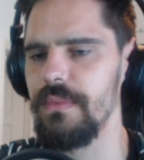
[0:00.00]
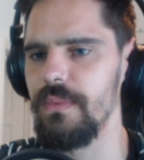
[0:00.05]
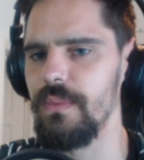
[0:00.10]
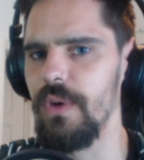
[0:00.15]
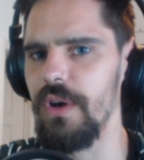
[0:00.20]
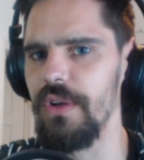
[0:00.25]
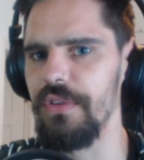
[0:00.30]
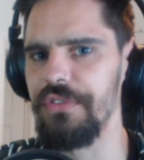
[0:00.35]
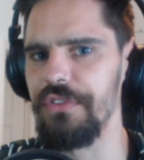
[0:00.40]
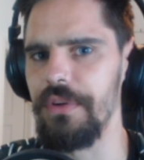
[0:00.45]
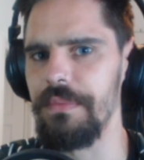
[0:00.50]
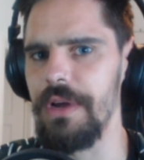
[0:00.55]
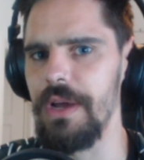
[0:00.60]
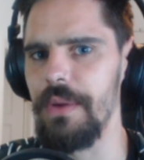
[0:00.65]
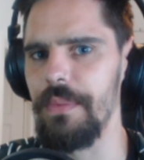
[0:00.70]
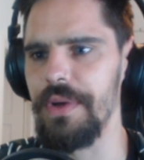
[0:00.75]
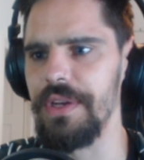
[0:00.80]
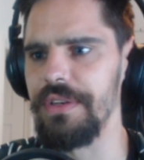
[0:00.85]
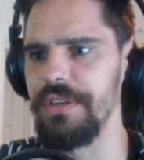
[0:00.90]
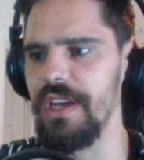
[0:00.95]
What's at my
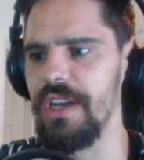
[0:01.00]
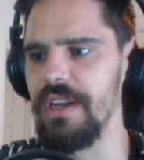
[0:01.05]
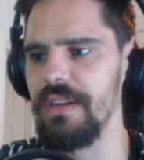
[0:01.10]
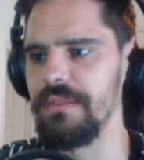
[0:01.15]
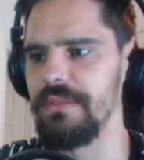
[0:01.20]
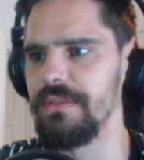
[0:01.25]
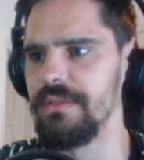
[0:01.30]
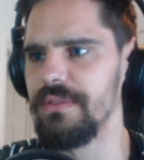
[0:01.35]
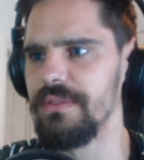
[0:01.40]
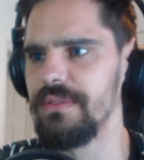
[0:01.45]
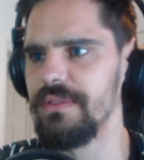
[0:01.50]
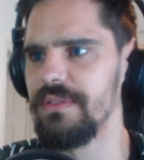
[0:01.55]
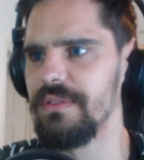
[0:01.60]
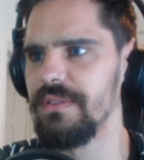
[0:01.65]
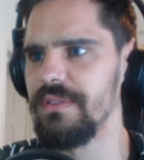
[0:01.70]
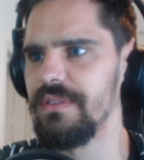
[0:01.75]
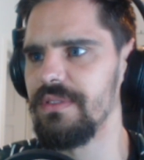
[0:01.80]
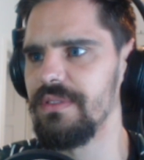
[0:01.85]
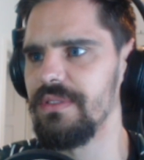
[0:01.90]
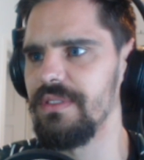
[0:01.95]
window?
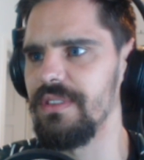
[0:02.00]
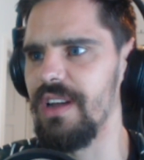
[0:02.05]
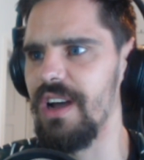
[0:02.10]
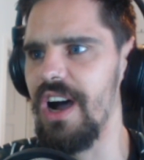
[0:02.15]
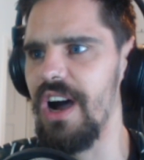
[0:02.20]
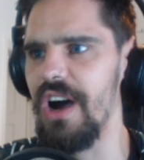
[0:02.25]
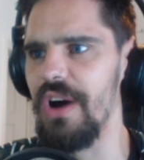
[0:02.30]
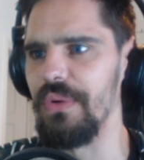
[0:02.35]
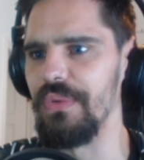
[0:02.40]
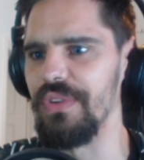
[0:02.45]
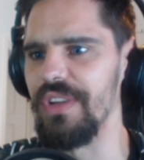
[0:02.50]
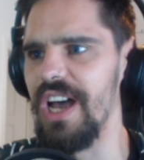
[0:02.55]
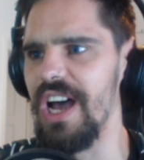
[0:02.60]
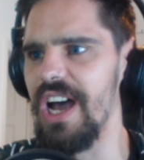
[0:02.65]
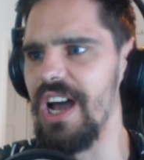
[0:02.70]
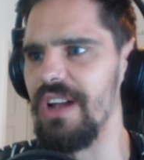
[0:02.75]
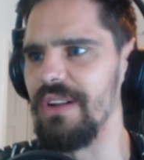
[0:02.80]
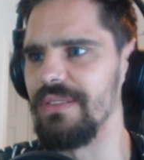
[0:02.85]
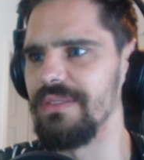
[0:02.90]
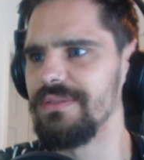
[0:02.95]
Oh,
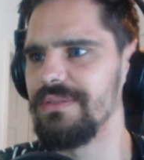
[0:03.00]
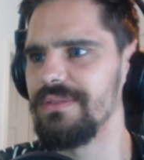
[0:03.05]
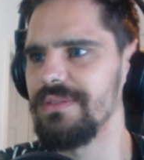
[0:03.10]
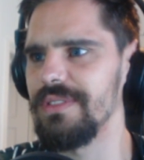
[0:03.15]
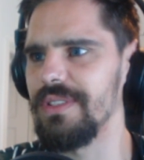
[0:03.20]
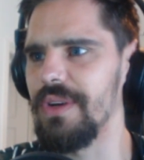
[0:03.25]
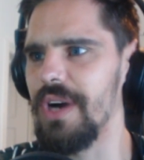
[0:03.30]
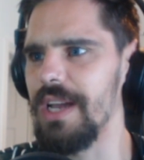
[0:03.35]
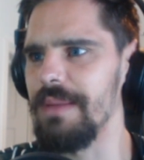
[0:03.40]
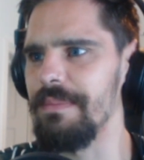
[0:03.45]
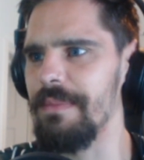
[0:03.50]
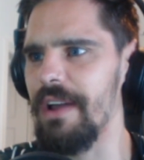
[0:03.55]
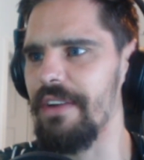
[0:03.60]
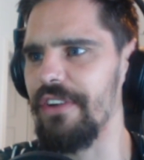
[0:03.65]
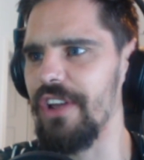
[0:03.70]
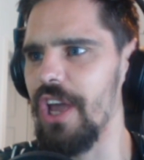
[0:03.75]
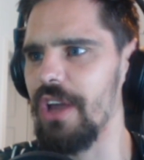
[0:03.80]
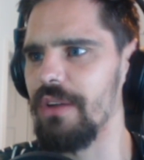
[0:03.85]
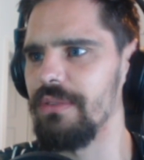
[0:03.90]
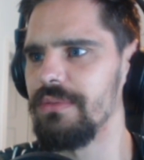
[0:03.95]
no. Oh, hi,
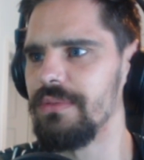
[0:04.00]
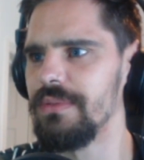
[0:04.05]
Mario.